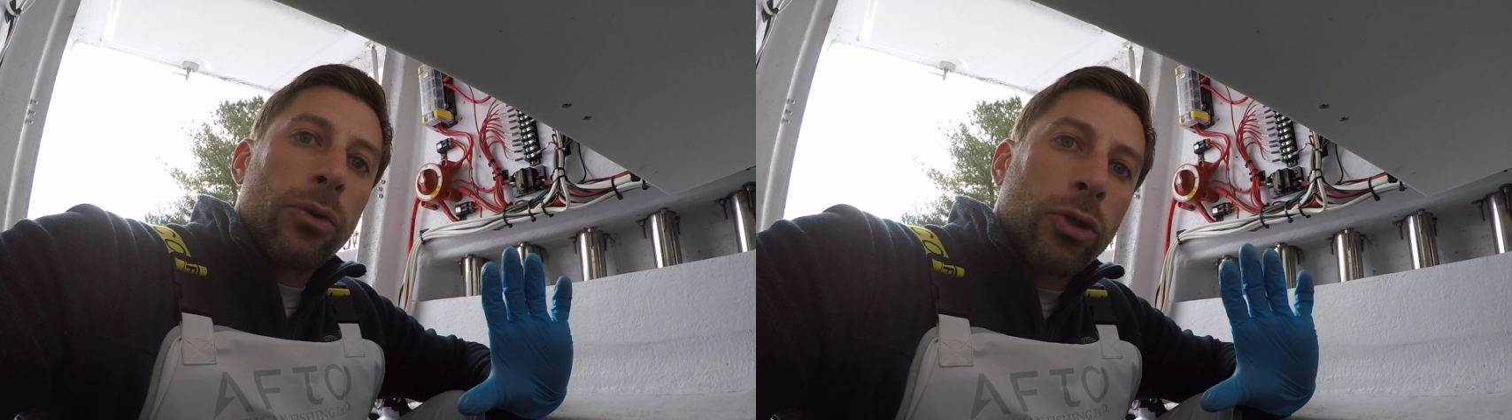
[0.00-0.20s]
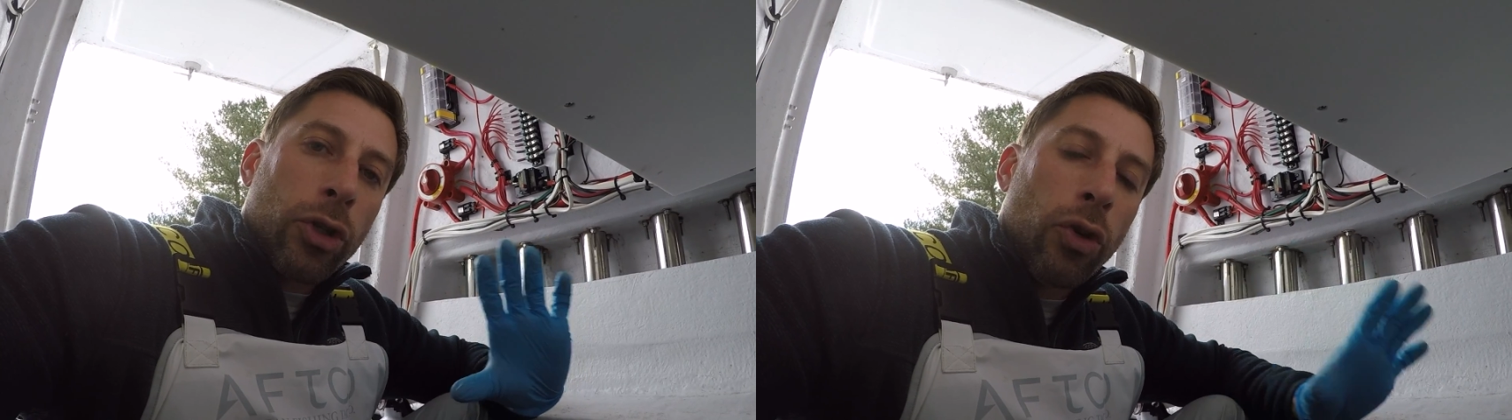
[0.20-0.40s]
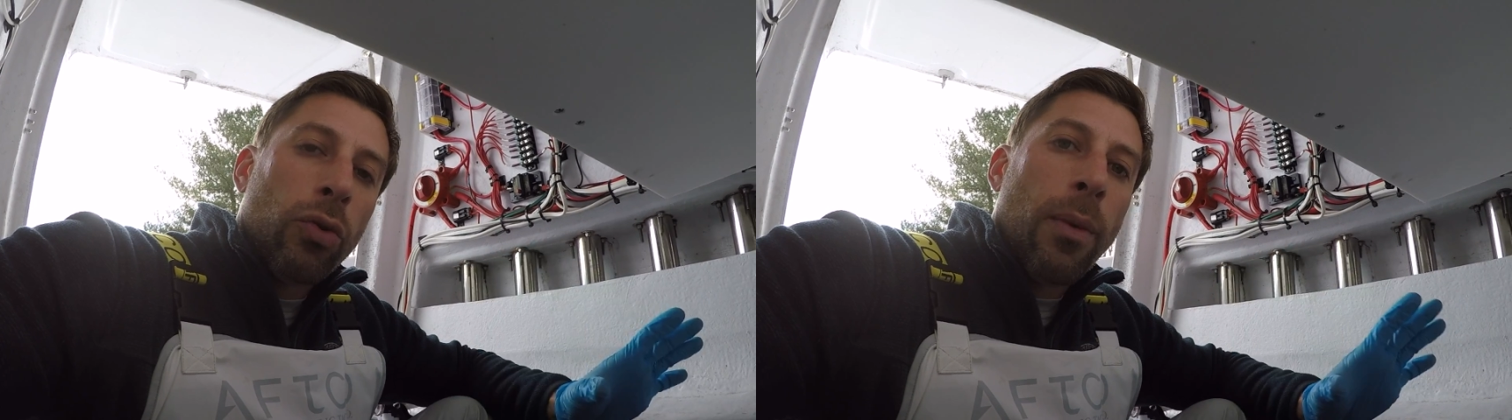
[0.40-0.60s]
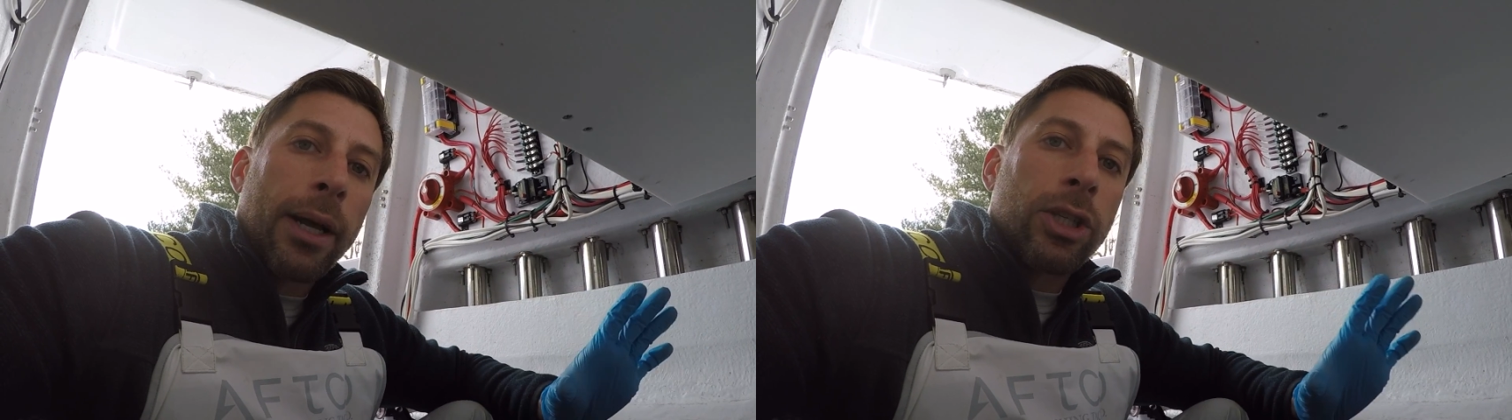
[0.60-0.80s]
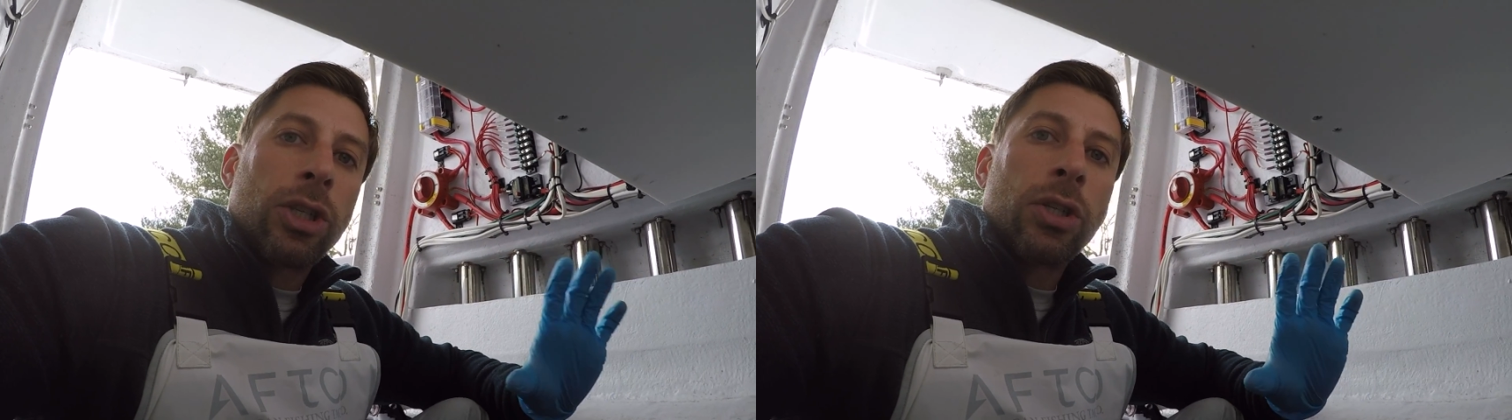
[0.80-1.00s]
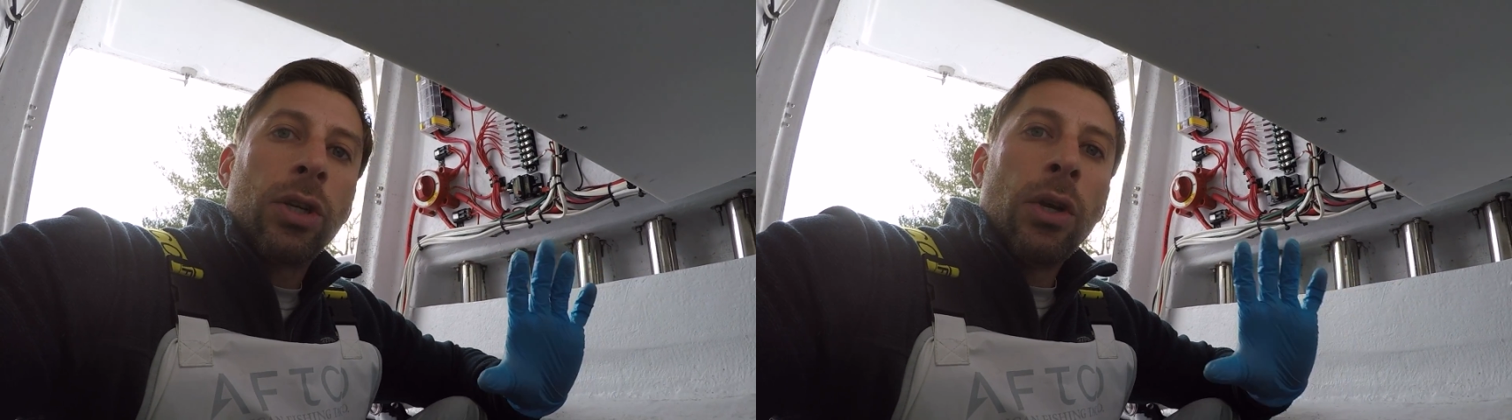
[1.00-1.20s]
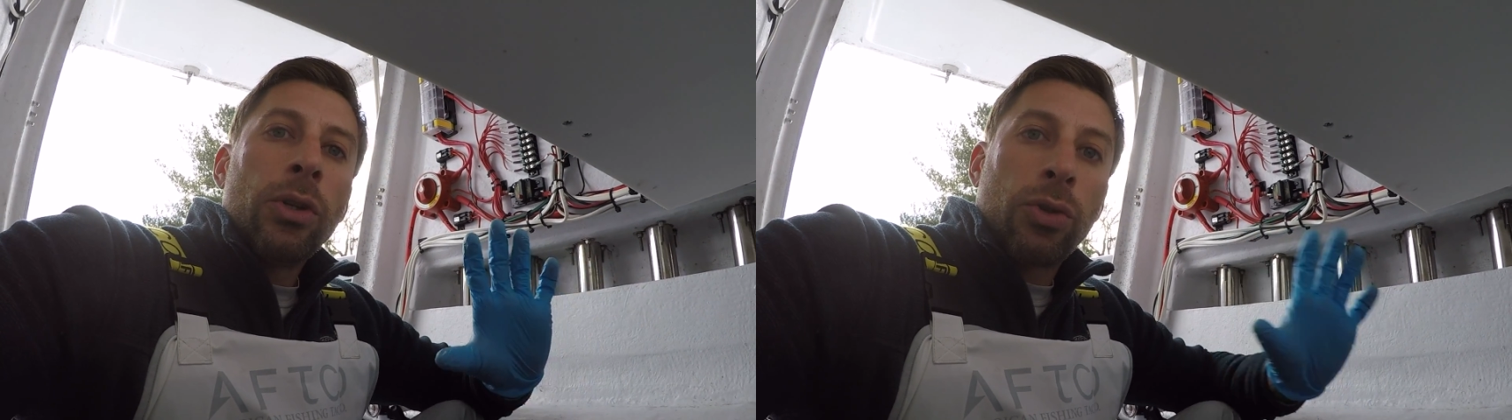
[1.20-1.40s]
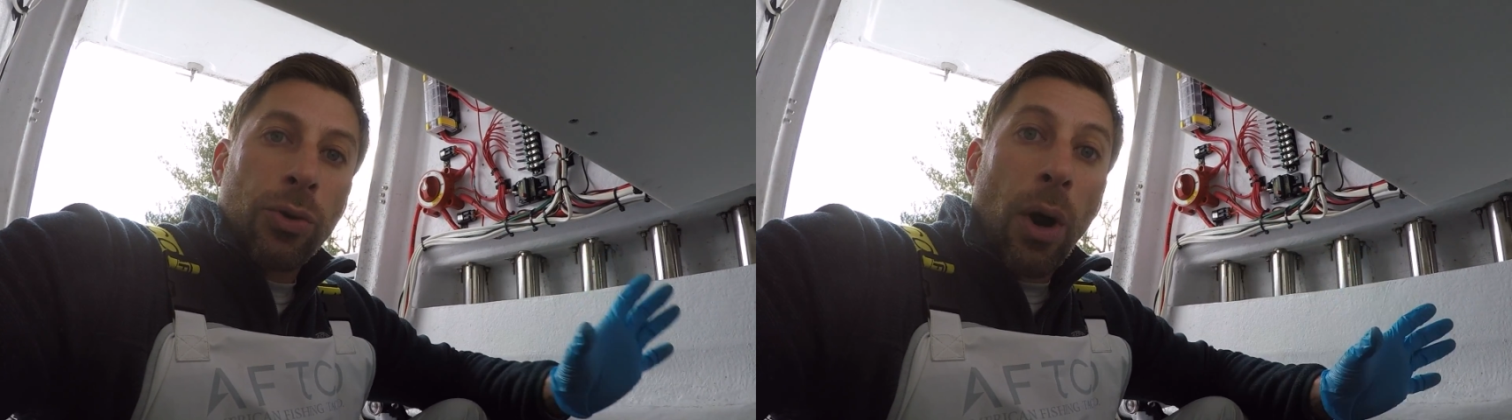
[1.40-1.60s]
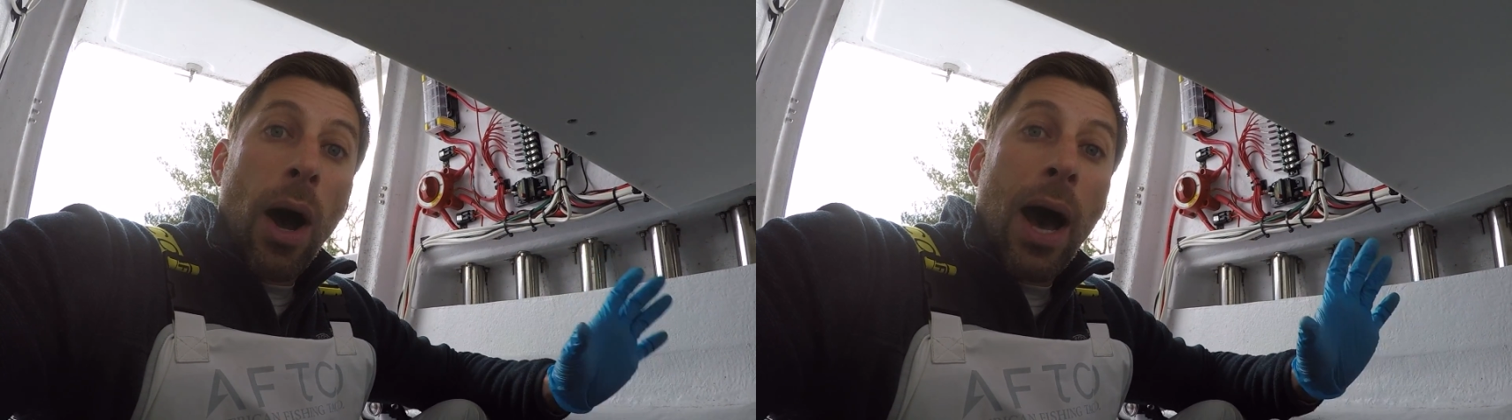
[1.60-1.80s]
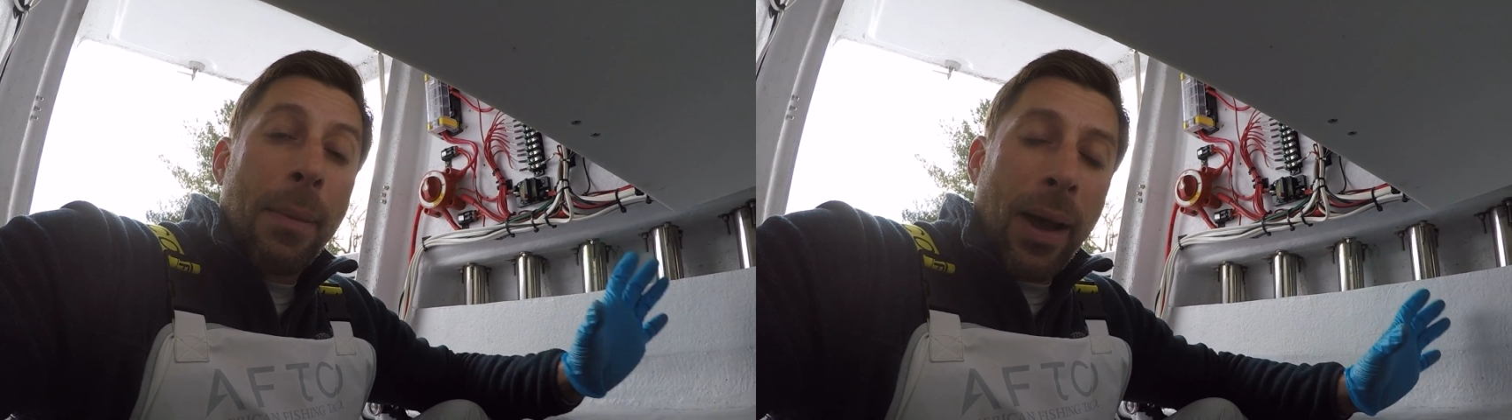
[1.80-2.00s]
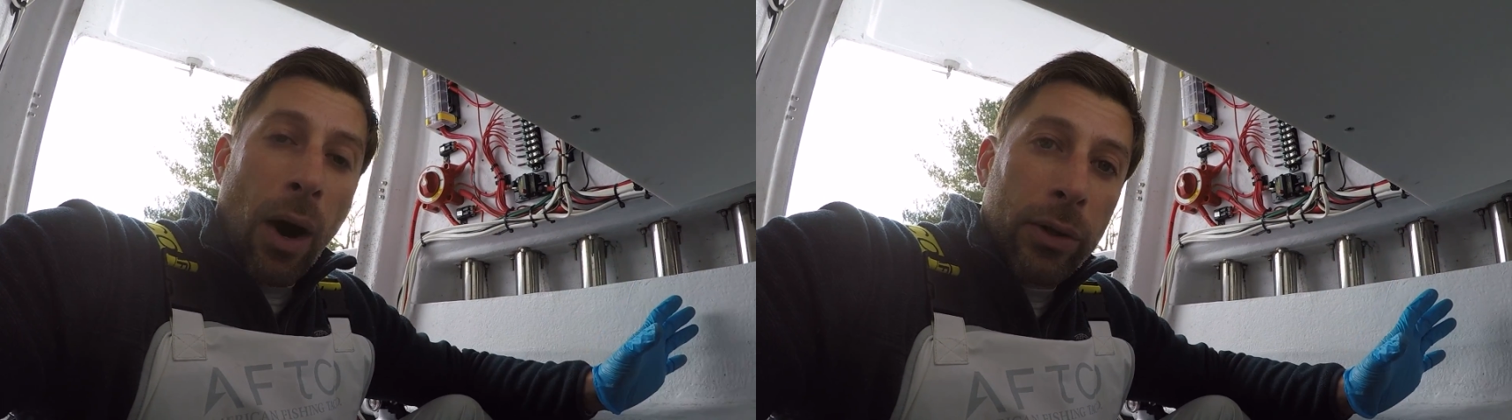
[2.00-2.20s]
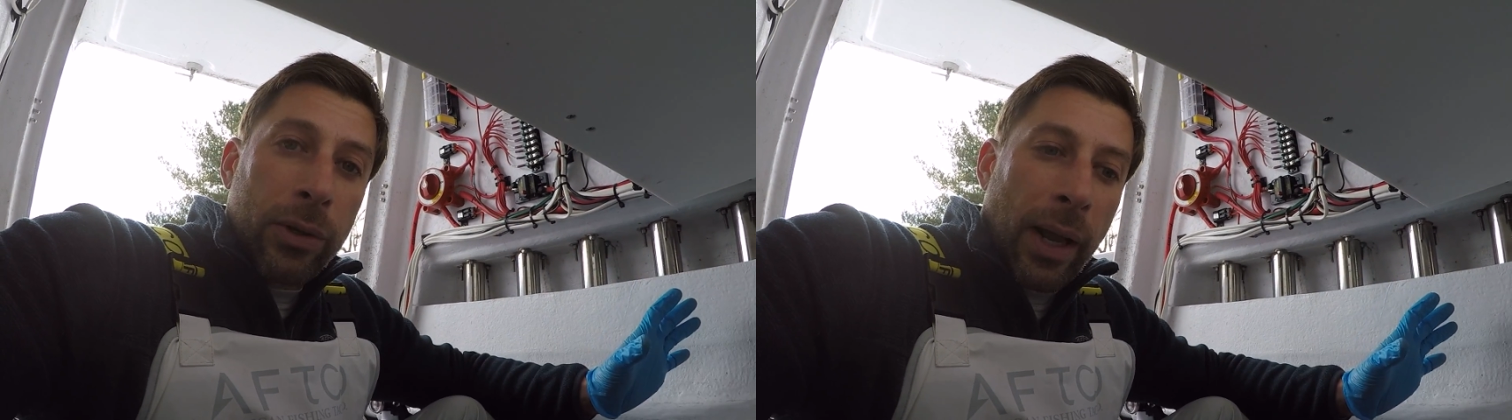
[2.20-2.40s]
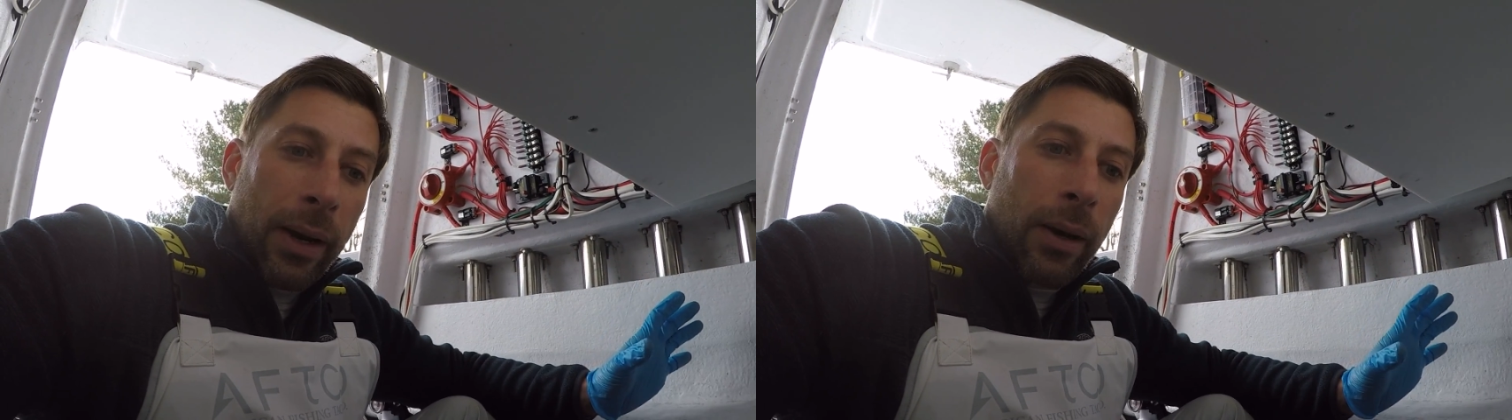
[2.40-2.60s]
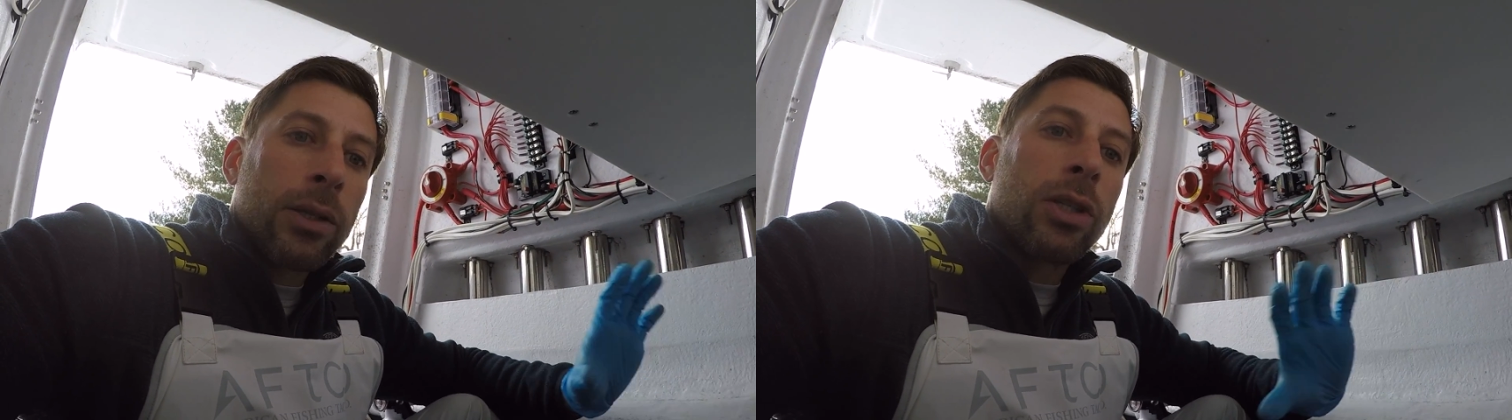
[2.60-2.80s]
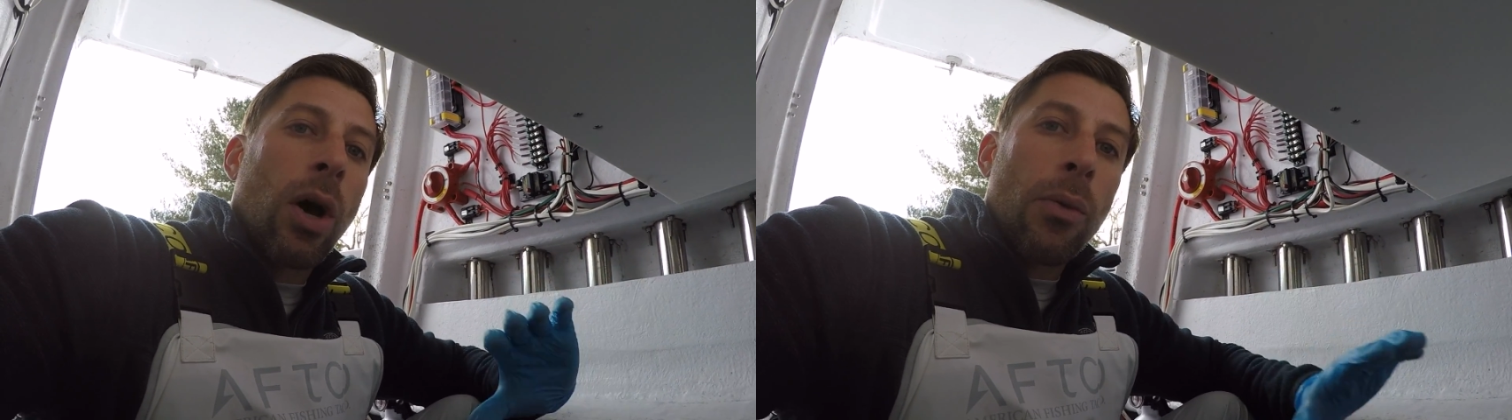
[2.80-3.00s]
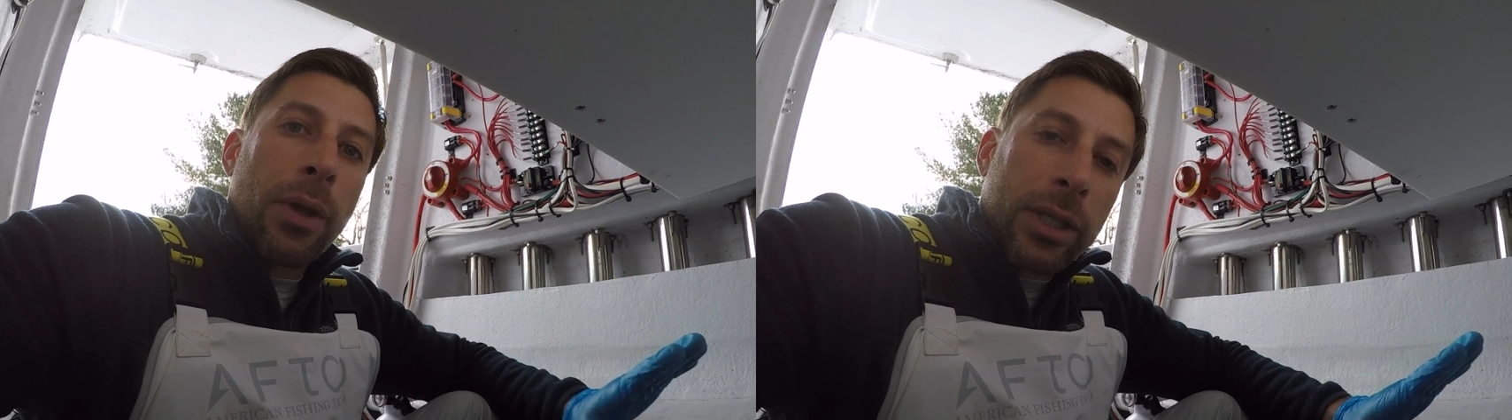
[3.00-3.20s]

too much draw on my alternator. So this